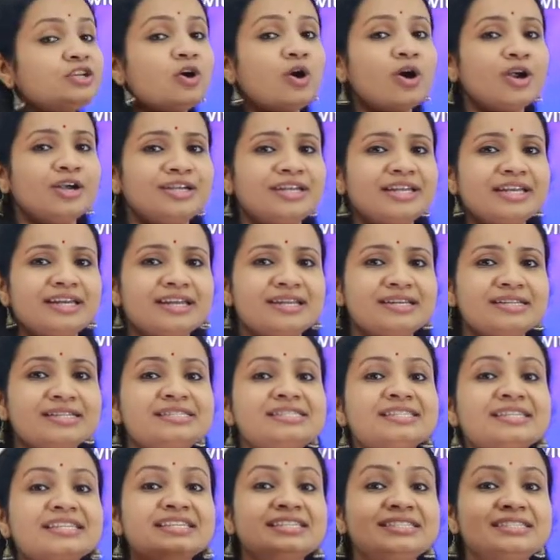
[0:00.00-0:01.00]
continent
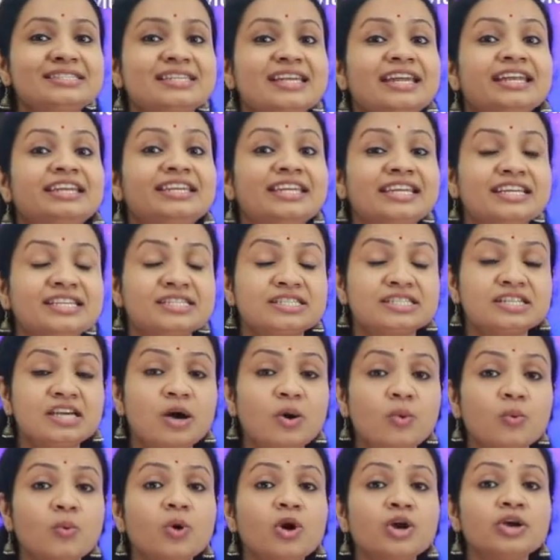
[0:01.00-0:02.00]
since it is
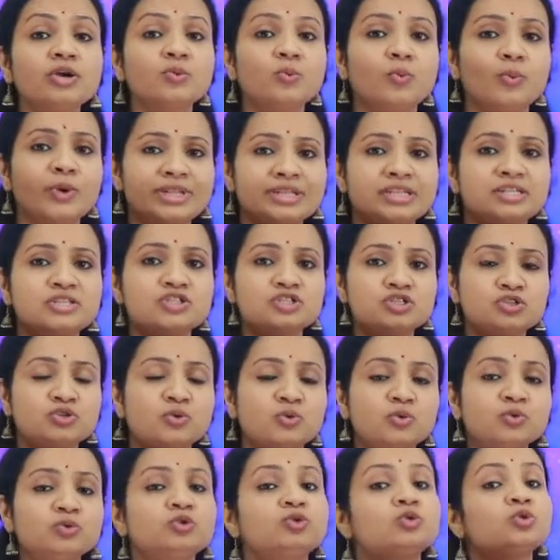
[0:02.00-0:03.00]
covered with
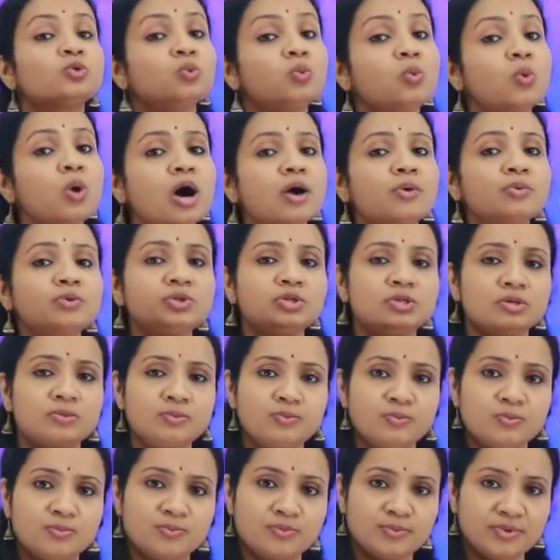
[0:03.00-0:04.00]
snow throughout the
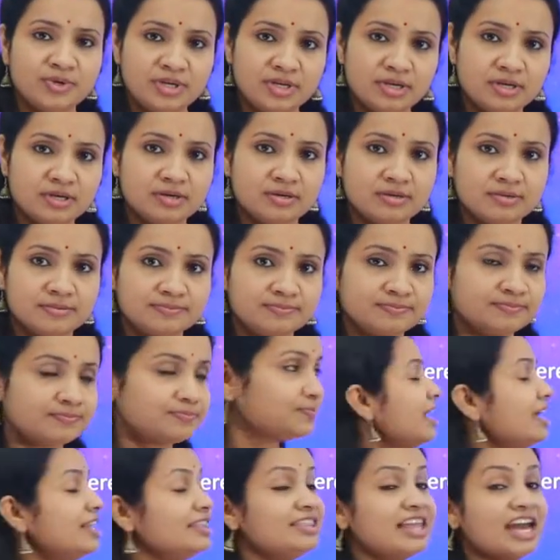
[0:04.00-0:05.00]
year.
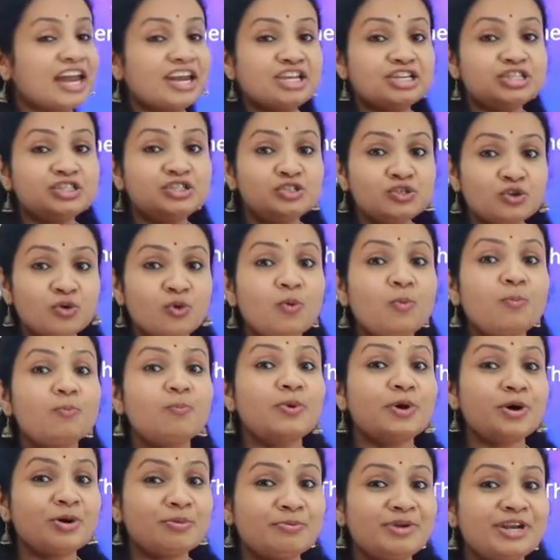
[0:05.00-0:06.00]
There is no
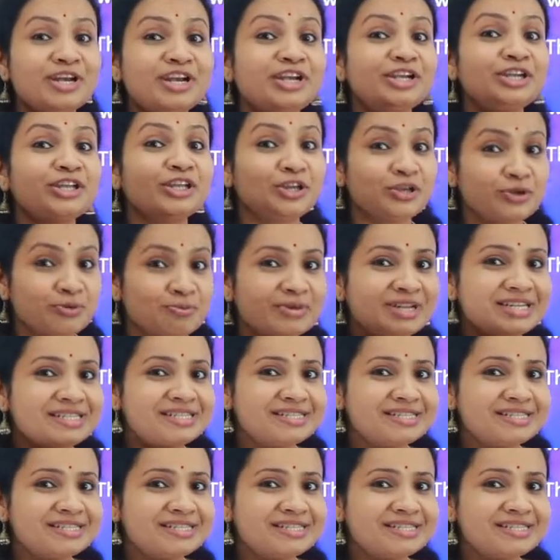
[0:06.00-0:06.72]
permanent human